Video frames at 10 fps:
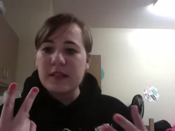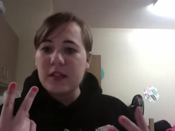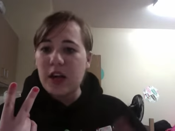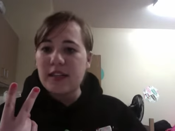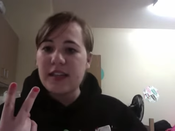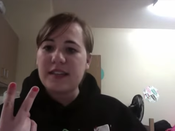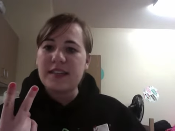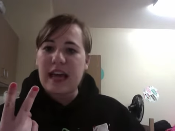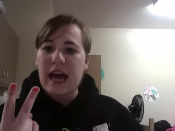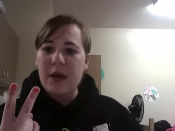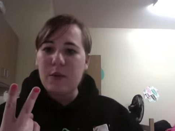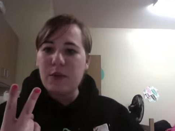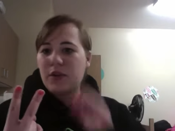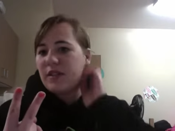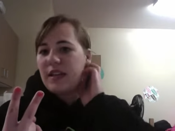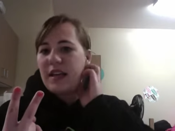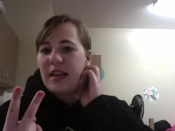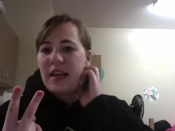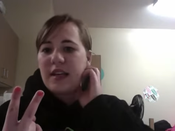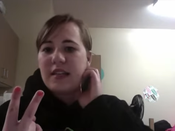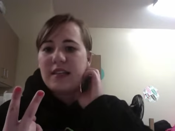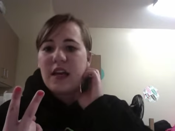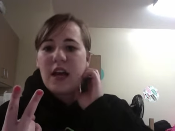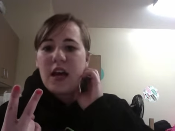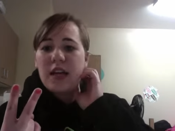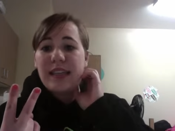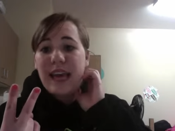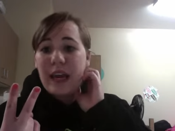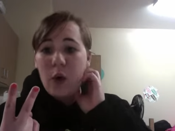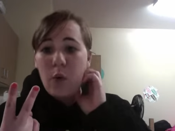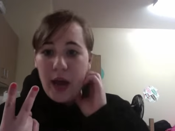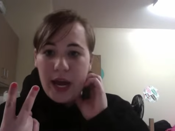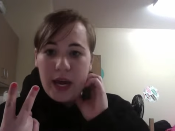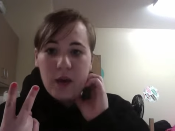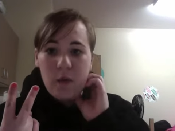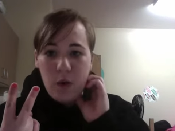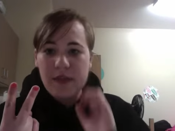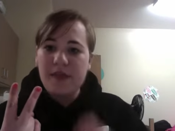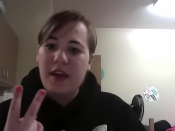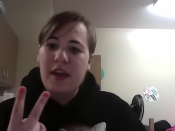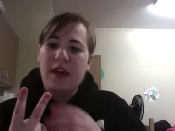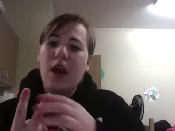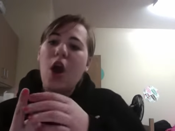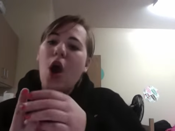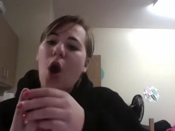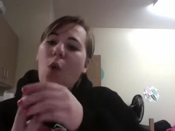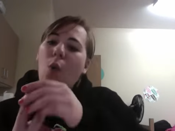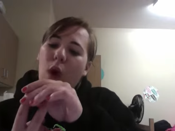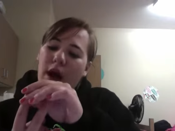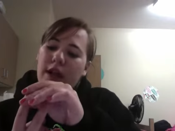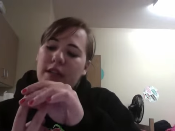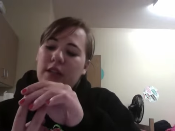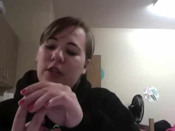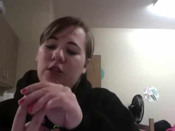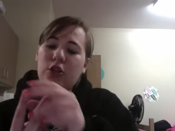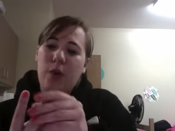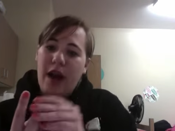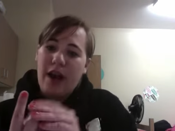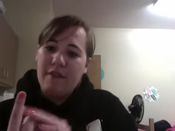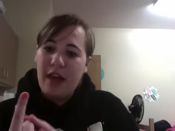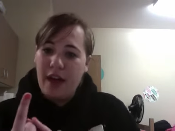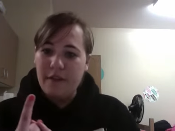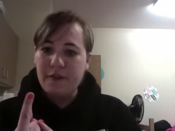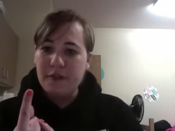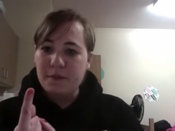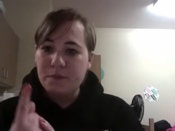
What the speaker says: context that I will use it in is take away one thing, what do you have left?